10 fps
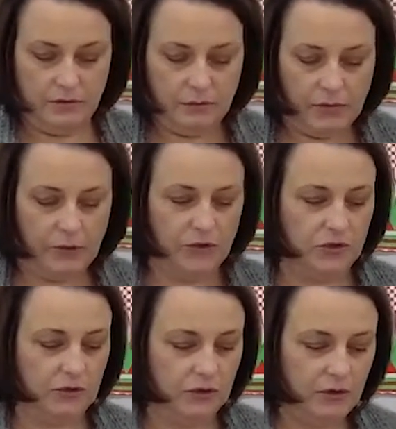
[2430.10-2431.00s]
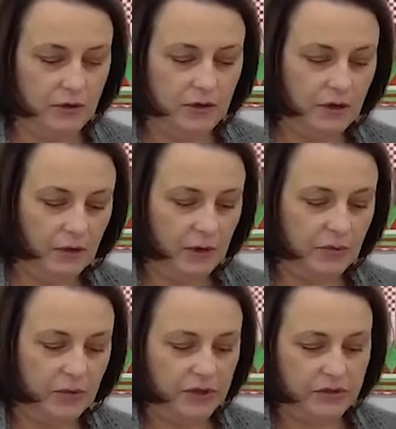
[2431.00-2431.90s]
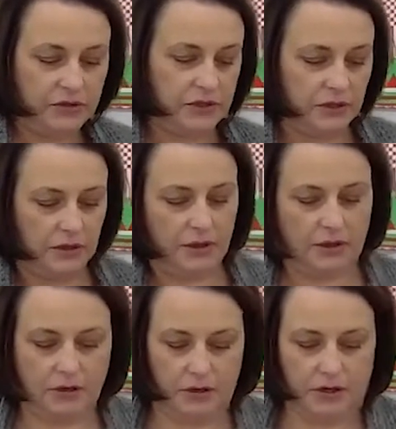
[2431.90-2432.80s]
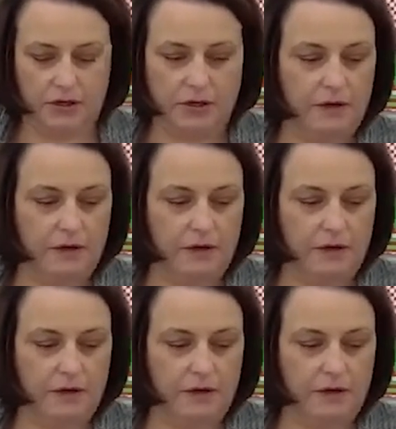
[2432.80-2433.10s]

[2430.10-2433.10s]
Oop, I'm doing good. All my points are still looking good.